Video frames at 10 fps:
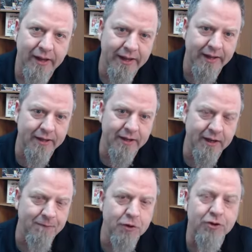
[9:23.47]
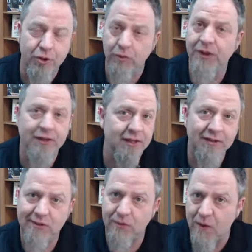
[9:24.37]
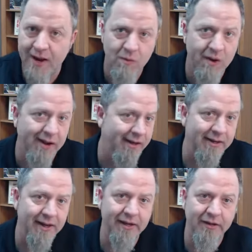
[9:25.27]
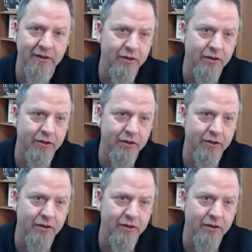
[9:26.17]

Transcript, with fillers: and if you're doing things the right way and